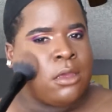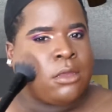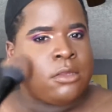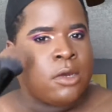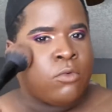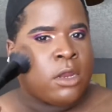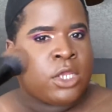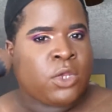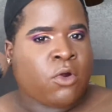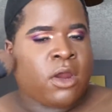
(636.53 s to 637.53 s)
That way
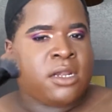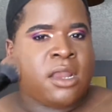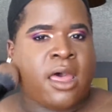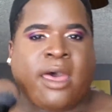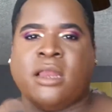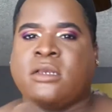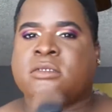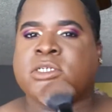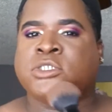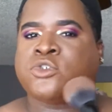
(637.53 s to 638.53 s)
you are not
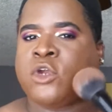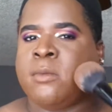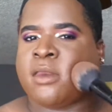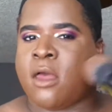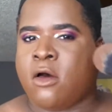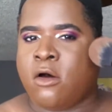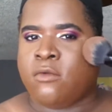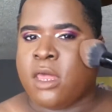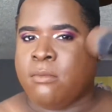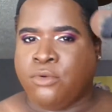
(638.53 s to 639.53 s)
disturbing all
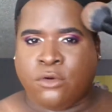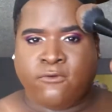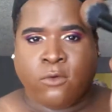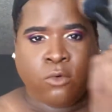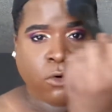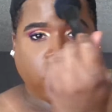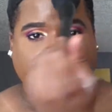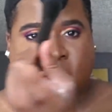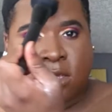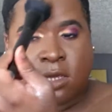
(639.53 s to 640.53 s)
that beautiful work you
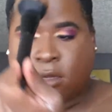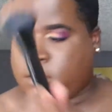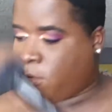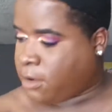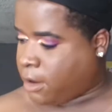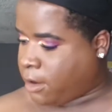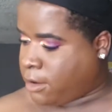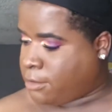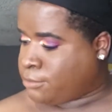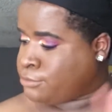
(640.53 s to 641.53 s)
did,
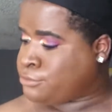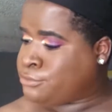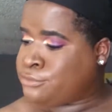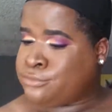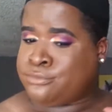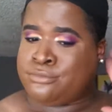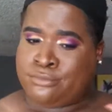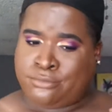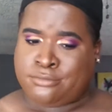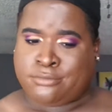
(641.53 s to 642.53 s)
okay?
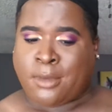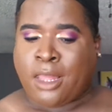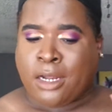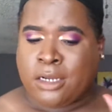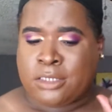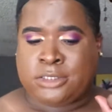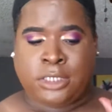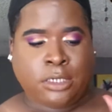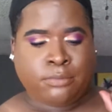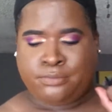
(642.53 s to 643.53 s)
A little
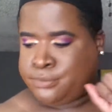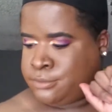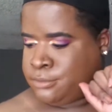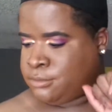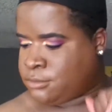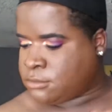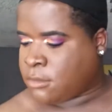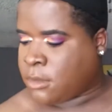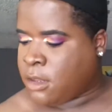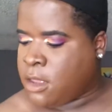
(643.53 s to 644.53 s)
tip.
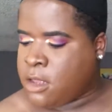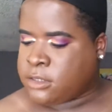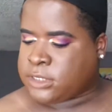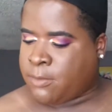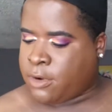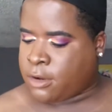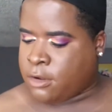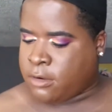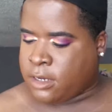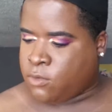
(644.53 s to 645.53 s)
So I'm going to
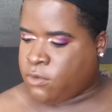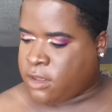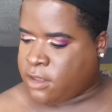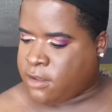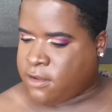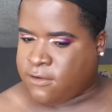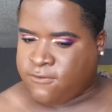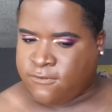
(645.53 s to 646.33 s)
go in with